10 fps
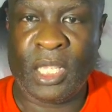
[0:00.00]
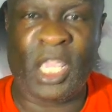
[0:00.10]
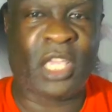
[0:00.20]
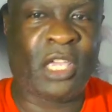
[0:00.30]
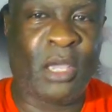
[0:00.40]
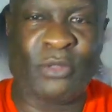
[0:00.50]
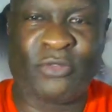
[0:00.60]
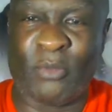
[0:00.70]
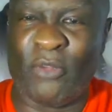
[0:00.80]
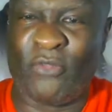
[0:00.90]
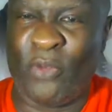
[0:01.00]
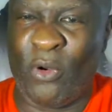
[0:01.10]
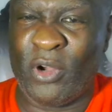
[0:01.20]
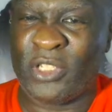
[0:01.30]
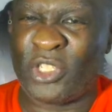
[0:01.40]
it comes from a
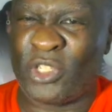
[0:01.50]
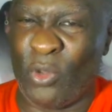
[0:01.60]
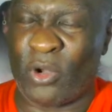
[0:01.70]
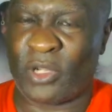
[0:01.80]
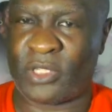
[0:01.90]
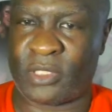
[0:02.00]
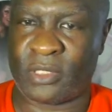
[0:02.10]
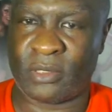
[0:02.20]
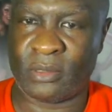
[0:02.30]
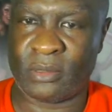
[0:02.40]
foreign source.